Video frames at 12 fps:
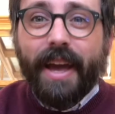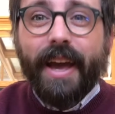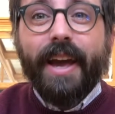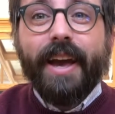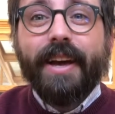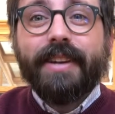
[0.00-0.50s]

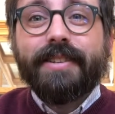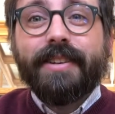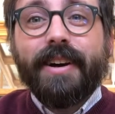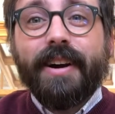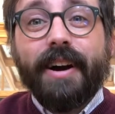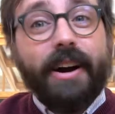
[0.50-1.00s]
and
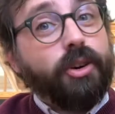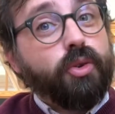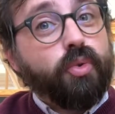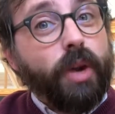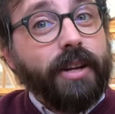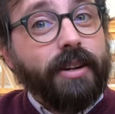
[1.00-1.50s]
uh, a
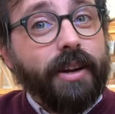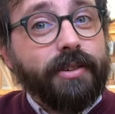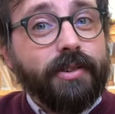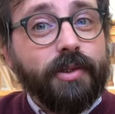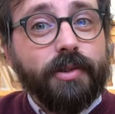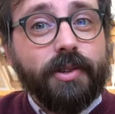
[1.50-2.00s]
great
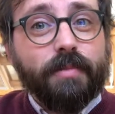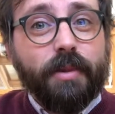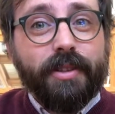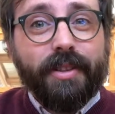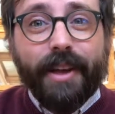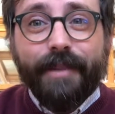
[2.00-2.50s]
Dr. Seuss's
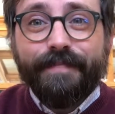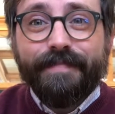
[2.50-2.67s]
birthday.